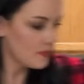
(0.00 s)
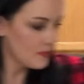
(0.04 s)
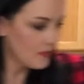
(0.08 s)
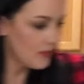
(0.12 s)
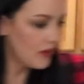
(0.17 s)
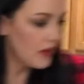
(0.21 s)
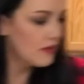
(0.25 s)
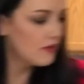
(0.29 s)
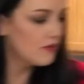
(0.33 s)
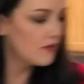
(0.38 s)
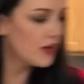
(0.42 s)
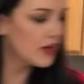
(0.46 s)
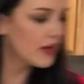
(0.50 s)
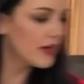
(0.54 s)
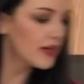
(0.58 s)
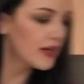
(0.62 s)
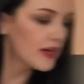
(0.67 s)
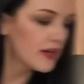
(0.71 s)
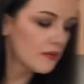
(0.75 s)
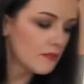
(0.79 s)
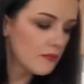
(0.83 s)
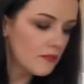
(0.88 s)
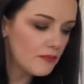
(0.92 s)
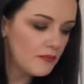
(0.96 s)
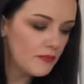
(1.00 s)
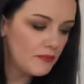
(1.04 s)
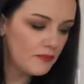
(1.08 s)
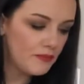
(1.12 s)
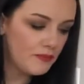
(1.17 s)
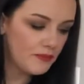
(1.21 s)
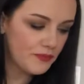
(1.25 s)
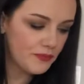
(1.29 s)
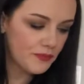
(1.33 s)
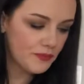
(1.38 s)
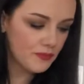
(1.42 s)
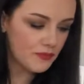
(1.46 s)
Very good.
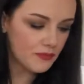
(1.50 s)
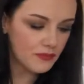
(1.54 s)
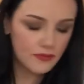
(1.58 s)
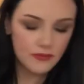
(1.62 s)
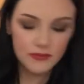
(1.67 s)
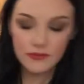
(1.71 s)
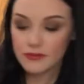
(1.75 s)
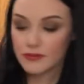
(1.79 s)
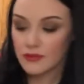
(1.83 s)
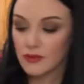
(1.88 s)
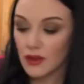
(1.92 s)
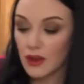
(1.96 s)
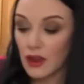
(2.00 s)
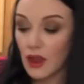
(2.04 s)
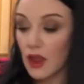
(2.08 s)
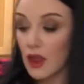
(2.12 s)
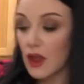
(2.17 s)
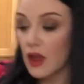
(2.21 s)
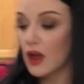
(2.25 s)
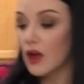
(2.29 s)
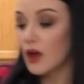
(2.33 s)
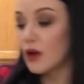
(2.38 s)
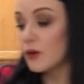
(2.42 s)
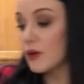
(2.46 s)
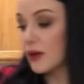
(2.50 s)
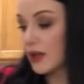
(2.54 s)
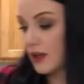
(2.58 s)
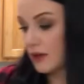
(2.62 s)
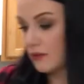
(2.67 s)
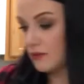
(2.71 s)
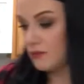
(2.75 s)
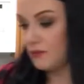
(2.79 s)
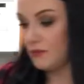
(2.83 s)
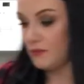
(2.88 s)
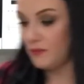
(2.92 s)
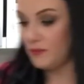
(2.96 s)
Okay.
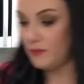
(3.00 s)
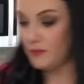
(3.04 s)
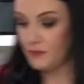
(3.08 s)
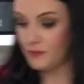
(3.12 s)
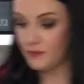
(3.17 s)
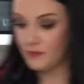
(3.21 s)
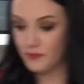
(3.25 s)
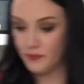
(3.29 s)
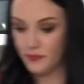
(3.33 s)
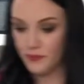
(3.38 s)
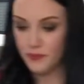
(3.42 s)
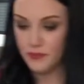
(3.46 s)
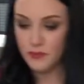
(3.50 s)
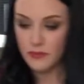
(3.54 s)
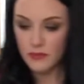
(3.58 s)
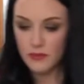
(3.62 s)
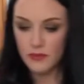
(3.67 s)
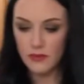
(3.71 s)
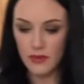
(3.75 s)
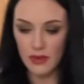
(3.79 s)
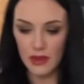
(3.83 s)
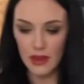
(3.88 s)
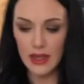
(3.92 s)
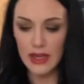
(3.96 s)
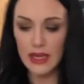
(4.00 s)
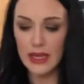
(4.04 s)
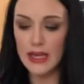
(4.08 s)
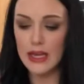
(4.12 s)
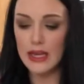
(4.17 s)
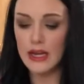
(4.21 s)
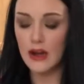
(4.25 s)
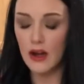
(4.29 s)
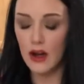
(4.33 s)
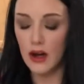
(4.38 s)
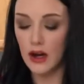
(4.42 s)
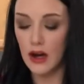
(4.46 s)
In
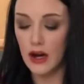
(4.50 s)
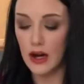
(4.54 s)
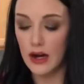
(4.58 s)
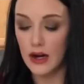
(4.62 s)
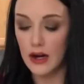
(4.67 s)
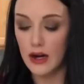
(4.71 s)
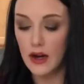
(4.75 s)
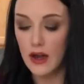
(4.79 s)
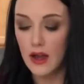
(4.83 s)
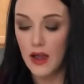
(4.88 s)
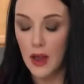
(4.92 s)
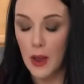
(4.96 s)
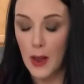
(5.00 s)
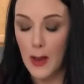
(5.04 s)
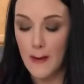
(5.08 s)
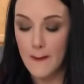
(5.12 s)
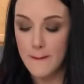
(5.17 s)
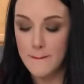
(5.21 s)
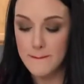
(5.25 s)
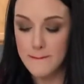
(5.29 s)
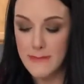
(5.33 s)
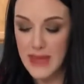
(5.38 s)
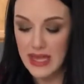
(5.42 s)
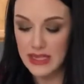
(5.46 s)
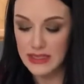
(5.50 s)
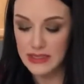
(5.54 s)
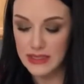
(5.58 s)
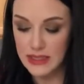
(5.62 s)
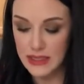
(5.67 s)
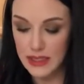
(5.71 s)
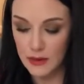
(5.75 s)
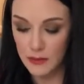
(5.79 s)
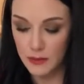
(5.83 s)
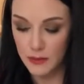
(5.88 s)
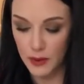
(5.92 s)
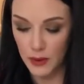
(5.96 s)
our mixing
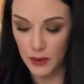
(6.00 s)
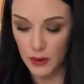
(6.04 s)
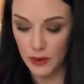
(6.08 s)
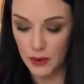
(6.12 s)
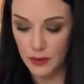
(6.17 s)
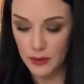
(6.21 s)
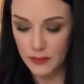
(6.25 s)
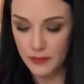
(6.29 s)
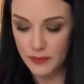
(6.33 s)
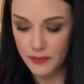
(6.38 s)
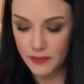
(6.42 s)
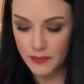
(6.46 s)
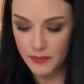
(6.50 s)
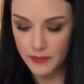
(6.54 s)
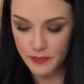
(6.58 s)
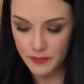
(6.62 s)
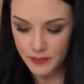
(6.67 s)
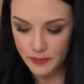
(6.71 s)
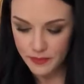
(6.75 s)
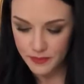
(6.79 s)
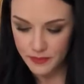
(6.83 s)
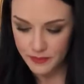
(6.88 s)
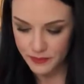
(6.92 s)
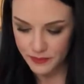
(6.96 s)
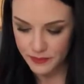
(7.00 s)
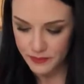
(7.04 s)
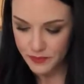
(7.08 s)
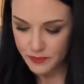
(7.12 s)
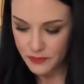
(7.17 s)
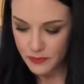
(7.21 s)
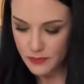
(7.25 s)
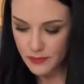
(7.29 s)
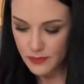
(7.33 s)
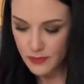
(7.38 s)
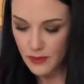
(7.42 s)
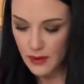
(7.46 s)
bowl,
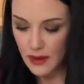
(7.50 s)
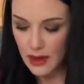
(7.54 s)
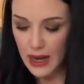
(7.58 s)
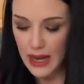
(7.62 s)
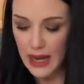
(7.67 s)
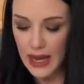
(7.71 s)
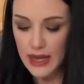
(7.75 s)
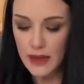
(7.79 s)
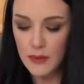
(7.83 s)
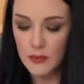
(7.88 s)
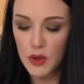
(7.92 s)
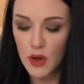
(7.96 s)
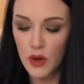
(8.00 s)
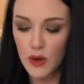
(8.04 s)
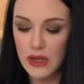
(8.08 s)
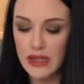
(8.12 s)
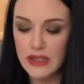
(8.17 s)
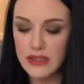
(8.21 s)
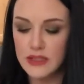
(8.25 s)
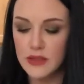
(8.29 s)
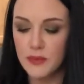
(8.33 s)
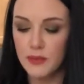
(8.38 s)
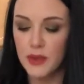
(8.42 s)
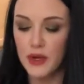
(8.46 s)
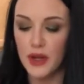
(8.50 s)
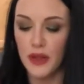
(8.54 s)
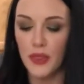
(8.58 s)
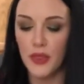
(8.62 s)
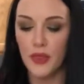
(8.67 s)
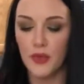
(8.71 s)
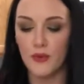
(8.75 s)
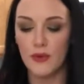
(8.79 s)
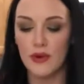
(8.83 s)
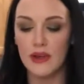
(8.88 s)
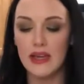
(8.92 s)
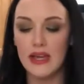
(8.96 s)
I am going to put
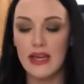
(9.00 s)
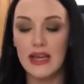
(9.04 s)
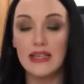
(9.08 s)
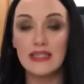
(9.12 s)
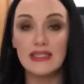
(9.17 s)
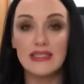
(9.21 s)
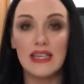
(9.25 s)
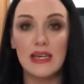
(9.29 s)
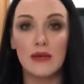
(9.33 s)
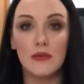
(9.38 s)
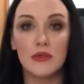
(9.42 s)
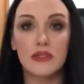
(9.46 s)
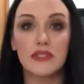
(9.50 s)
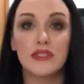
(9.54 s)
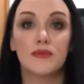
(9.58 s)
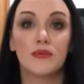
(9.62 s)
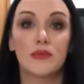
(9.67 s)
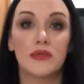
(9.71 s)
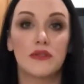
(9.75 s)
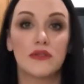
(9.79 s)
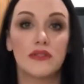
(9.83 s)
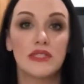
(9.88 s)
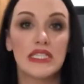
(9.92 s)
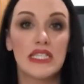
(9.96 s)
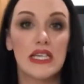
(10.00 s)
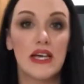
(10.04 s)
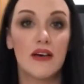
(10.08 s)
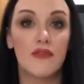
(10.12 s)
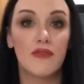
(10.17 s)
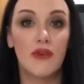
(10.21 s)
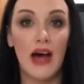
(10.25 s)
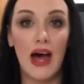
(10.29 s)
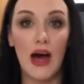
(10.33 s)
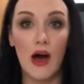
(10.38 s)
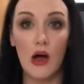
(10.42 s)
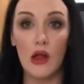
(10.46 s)
3 tablespoons of
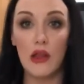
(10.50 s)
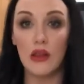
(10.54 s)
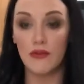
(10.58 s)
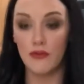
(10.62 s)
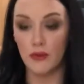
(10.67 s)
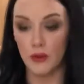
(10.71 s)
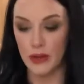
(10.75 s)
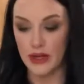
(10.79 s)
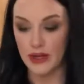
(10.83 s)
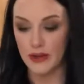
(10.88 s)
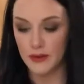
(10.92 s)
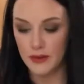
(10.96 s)
olive oil.